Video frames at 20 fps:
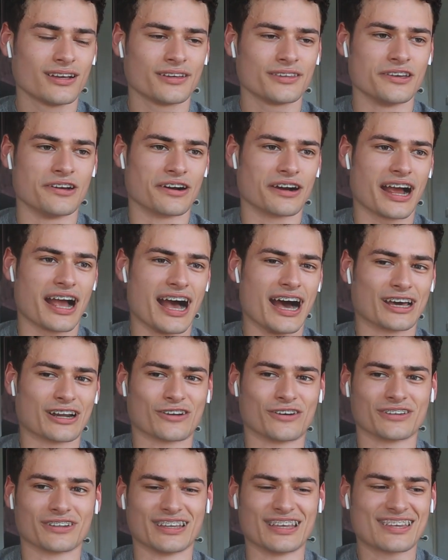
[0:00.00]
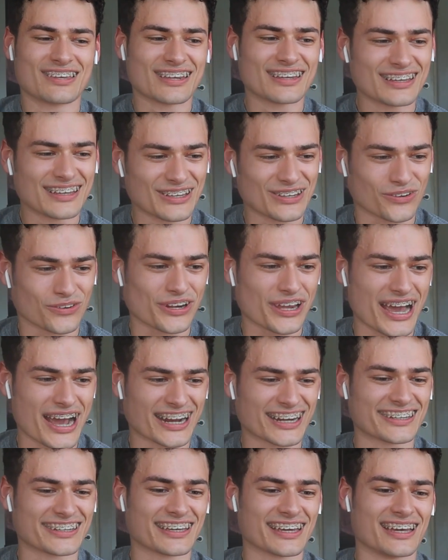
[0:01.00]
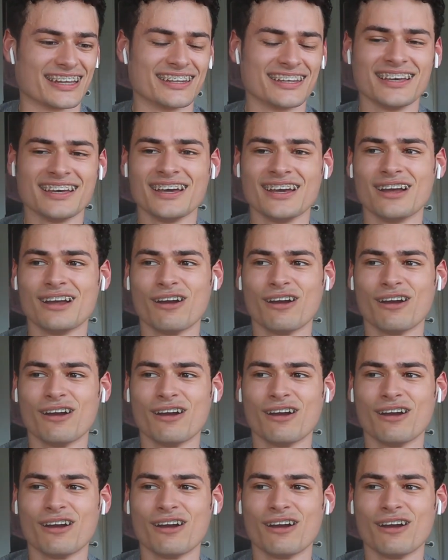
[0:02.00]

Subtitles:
young adult is reacting and